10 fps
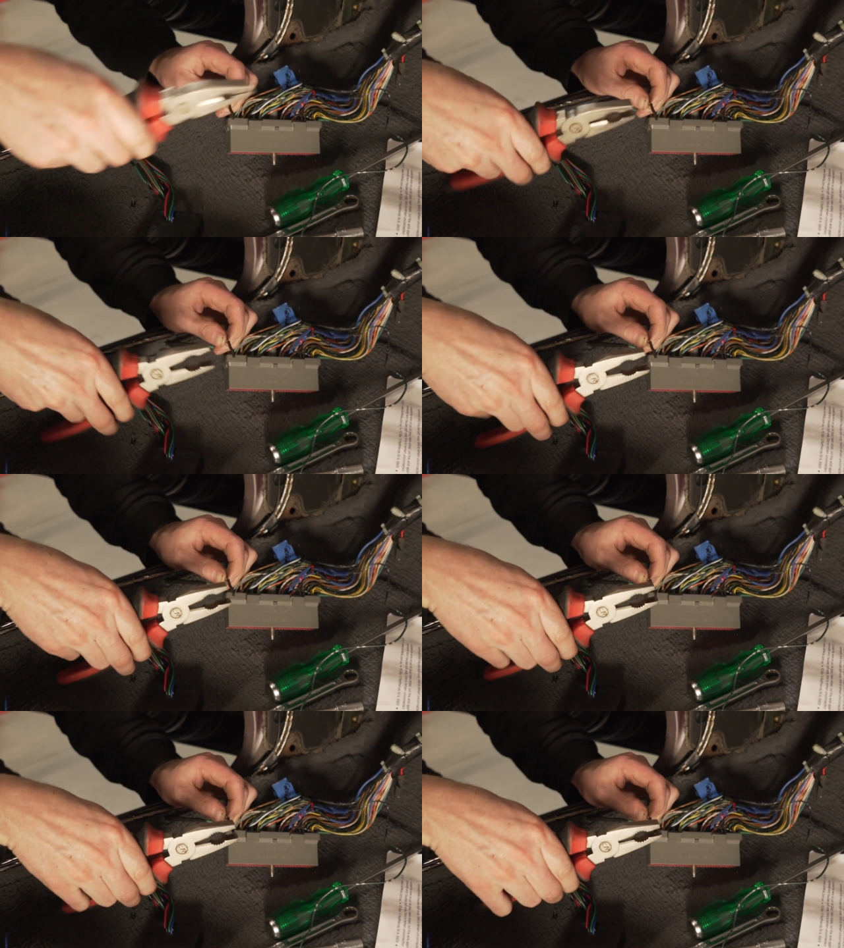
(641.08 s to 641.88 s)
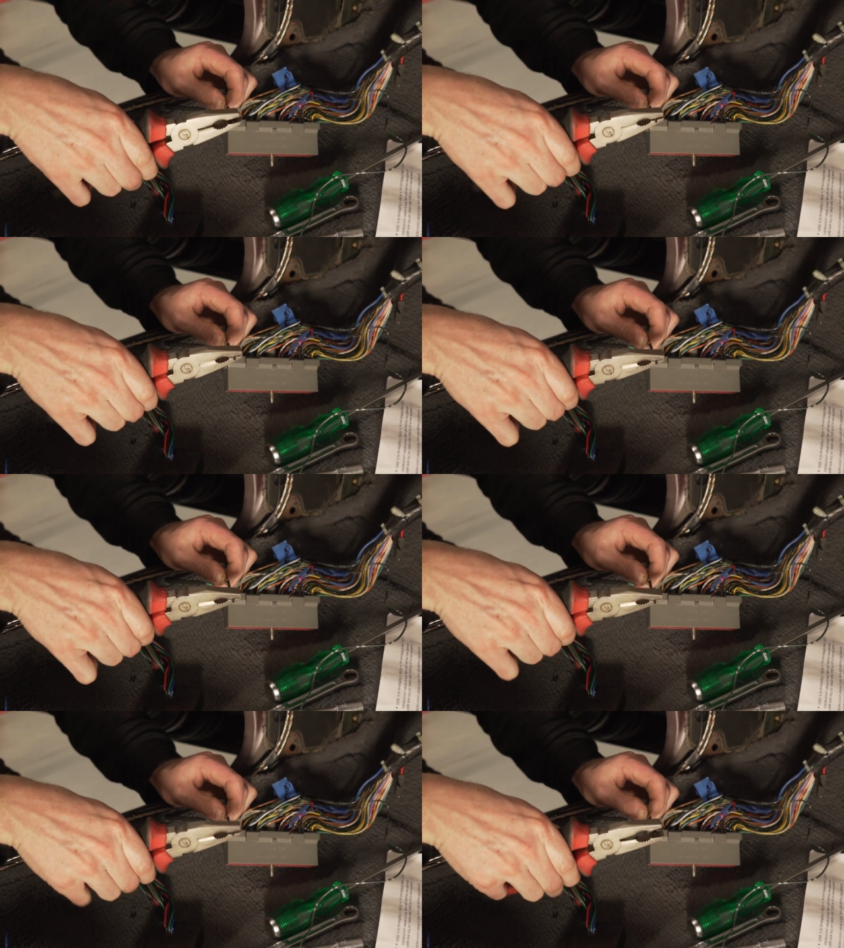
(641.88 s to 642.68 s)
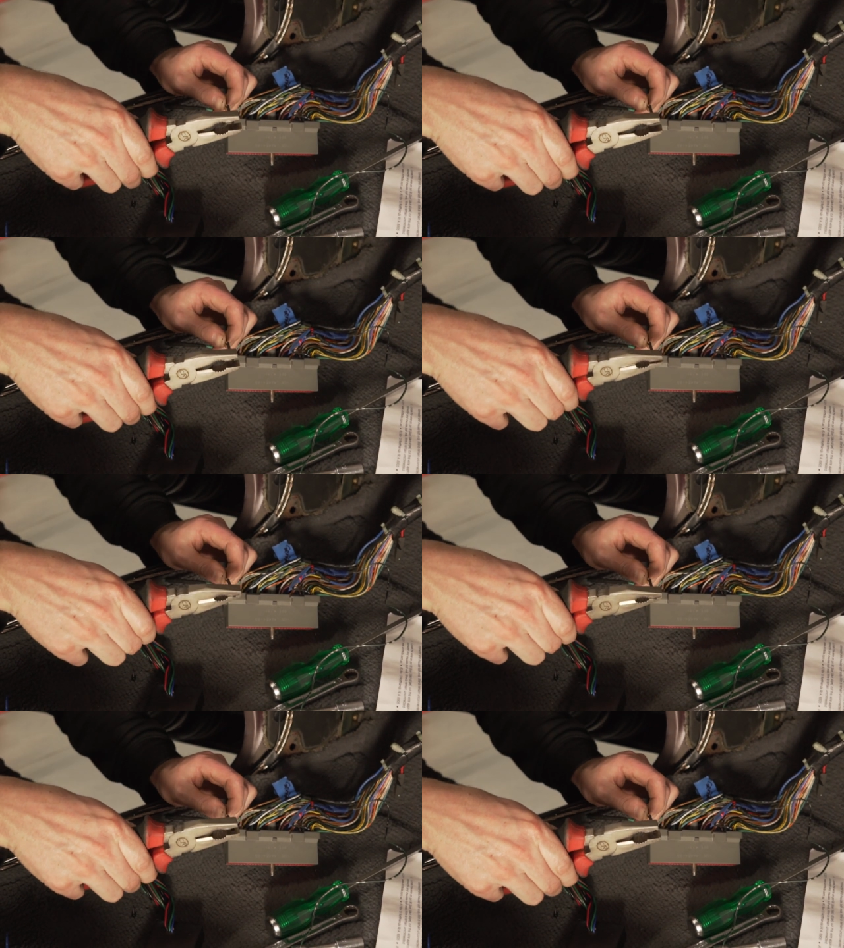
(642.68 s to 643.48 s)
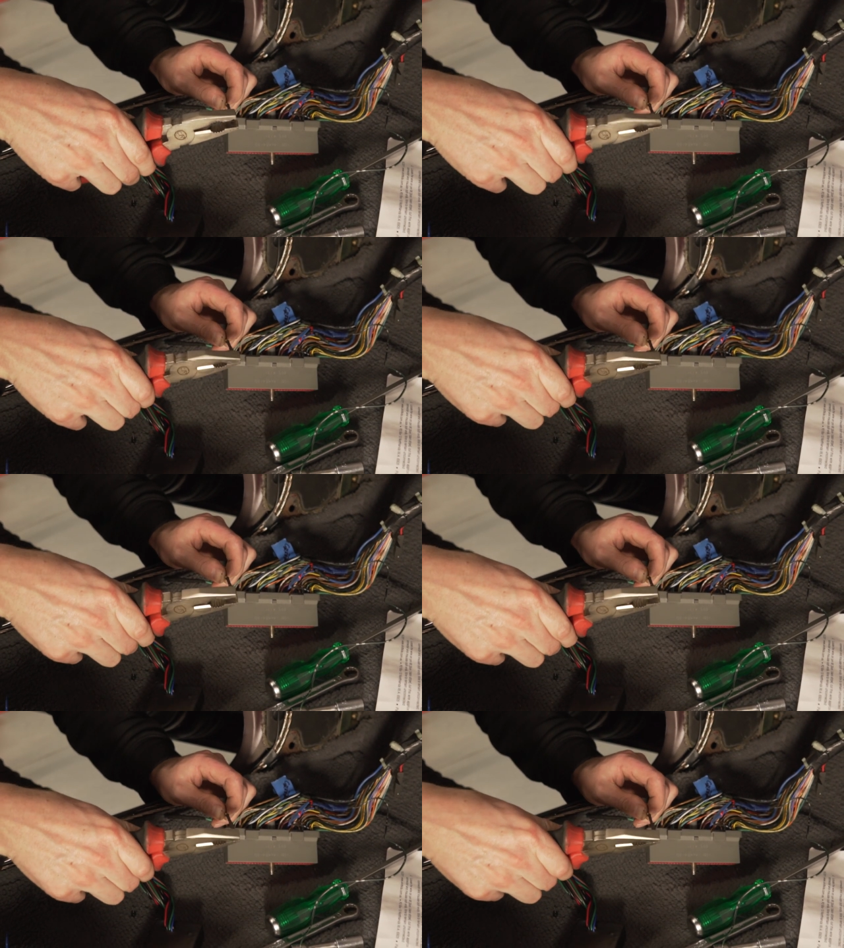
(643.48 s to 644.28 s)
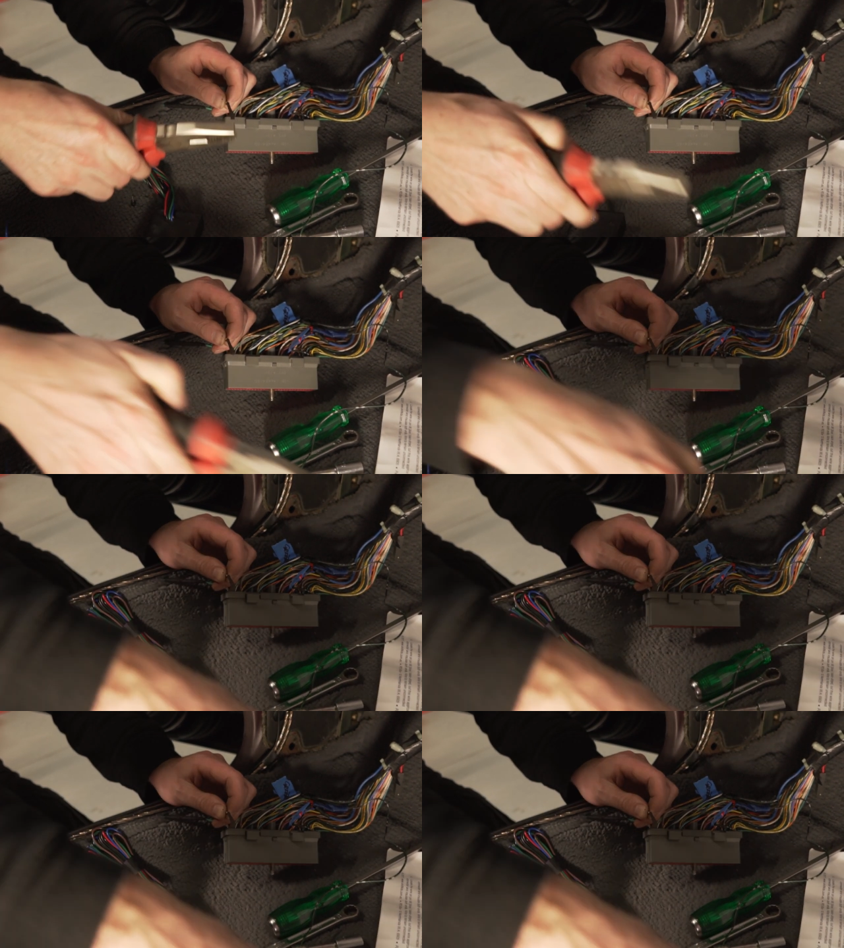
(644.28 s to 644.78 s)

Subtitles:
No face is visible, so there are no lips to read.